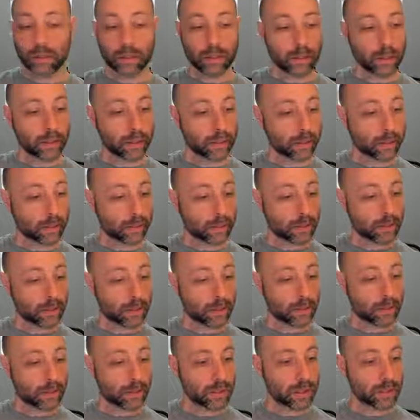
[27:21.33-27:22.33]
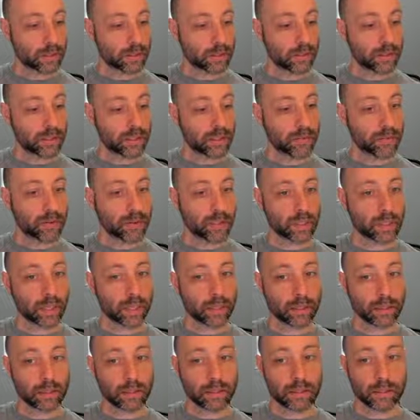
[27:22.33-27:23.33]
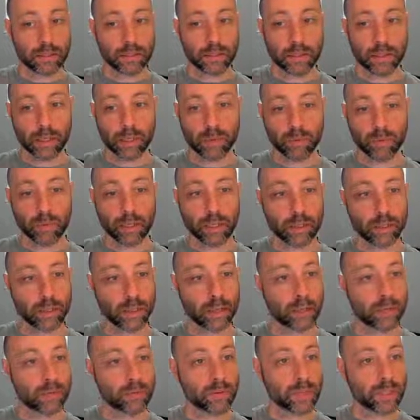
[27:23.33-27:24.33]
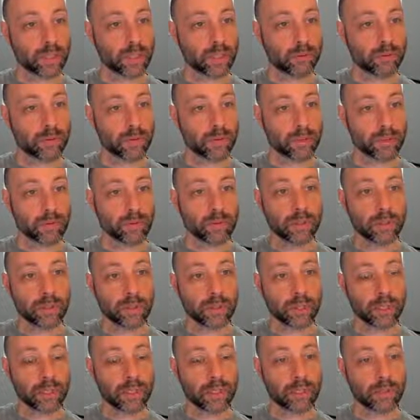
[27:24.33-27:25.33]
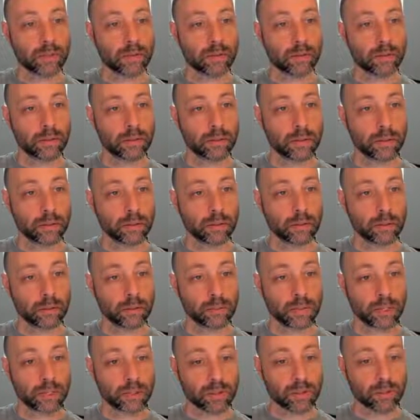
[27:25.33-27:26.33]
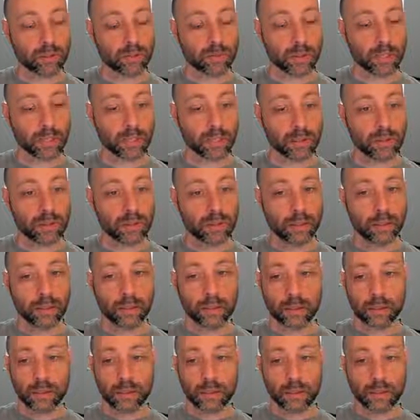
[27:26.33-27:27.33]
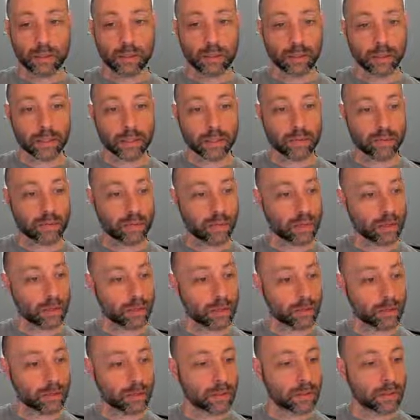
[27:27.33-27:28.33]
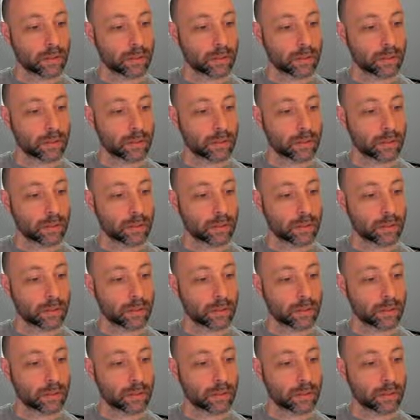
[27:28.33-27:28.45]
And let's just check the diff on that. Let's see how many lines we saved there. So we deleted, about 20 lines of code.